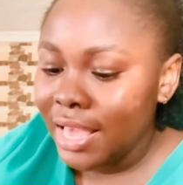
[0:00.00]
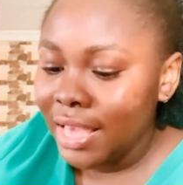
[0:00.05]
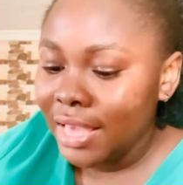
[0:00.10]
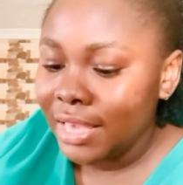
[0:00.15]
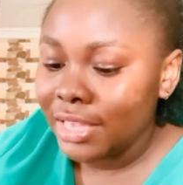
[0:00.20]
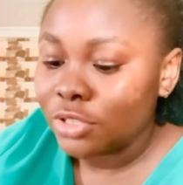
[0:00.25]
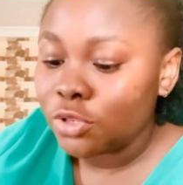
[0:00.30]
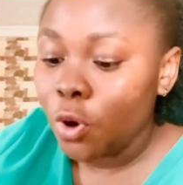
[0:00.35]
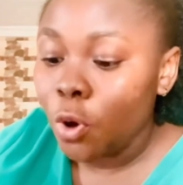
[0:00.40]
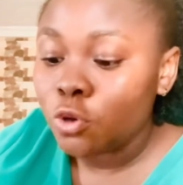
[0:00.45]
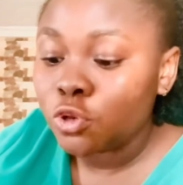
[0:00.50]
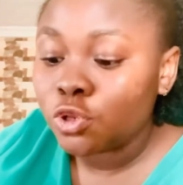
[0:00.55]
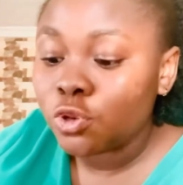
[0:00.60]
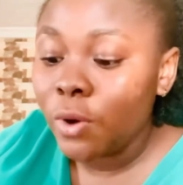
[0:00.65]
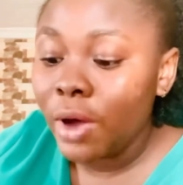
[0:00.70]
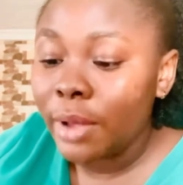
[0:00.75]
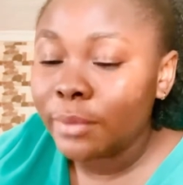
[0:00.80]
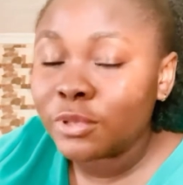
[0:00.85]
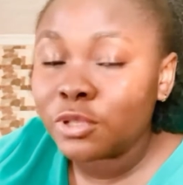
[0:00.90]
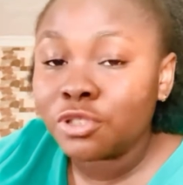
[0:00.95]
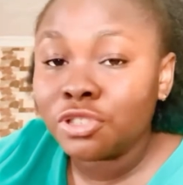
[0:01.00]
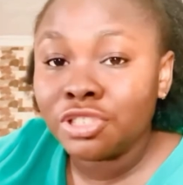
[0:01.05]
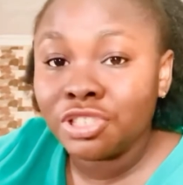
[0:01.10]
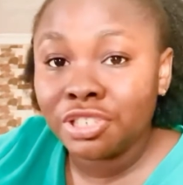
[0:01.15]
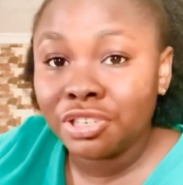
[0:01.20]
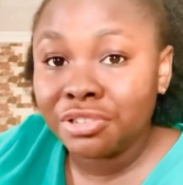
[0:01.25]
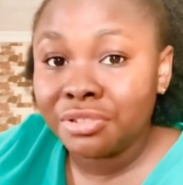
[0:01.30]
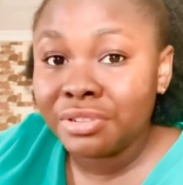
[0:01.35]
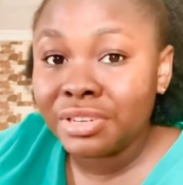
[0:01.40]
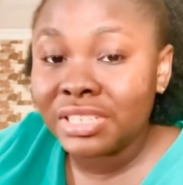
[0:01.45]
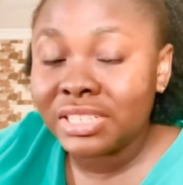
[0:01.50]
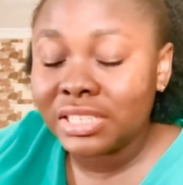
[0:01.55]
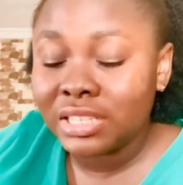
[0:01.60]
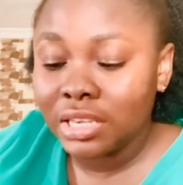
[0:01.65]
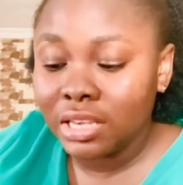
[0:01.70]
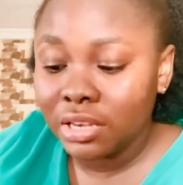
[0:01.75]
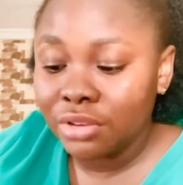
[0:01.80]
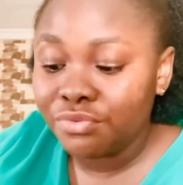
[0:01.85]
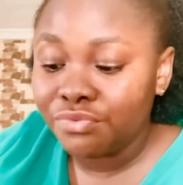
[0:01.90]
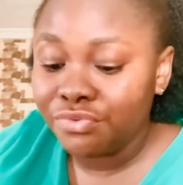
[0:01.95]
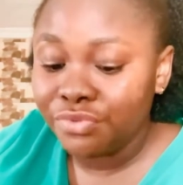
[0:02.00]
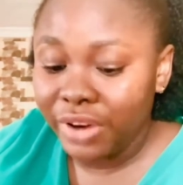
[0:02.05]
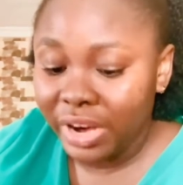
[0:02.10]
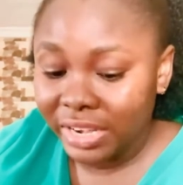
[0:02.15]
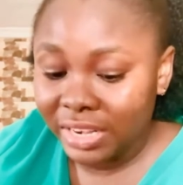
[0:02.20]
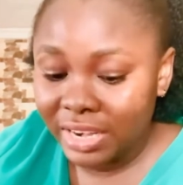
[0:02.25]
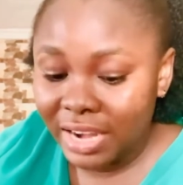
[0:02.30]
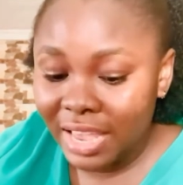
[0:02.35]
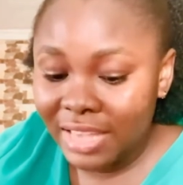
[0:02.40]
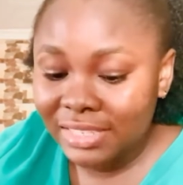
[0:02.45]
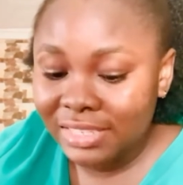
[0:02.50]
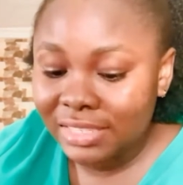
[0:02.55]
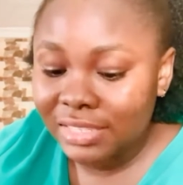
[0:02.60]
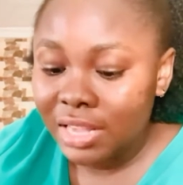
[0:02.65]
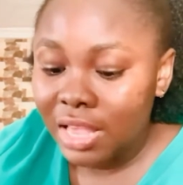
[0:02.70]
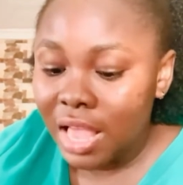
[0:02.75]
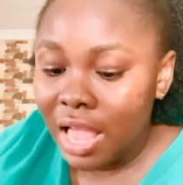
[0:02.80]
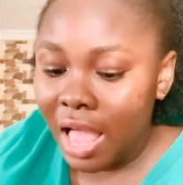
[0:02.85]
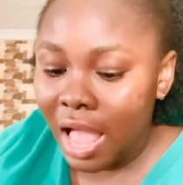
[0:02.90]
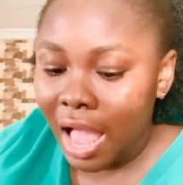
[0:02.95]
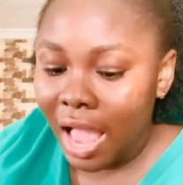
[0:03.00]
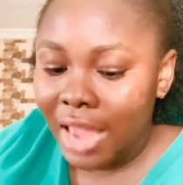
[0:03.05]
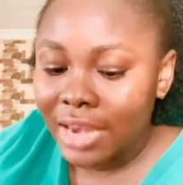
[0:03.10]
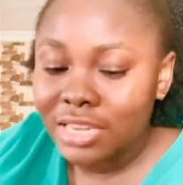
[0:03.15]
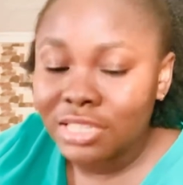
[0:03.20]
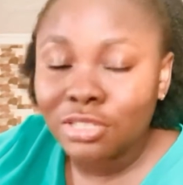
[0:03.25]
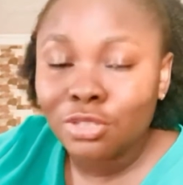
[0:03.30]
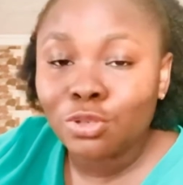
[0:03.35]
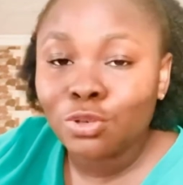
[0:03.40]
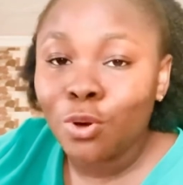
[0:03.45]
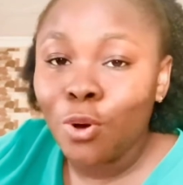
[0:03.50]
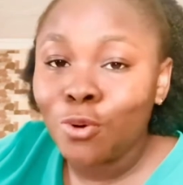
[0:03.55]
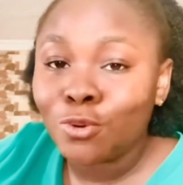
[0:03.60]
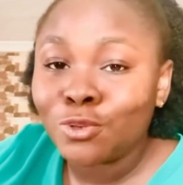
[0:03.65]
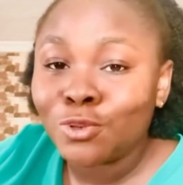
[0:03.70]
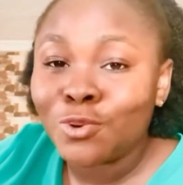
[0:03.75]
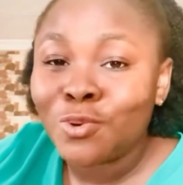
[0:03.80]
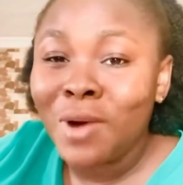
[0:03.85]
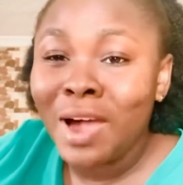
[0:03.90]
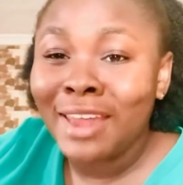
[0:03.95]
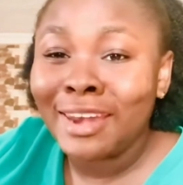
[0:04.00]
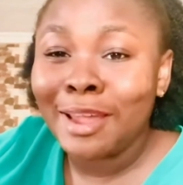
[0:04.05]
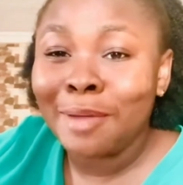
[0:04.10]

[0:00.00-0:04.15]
it also helps to decrease skin redness, and it is also an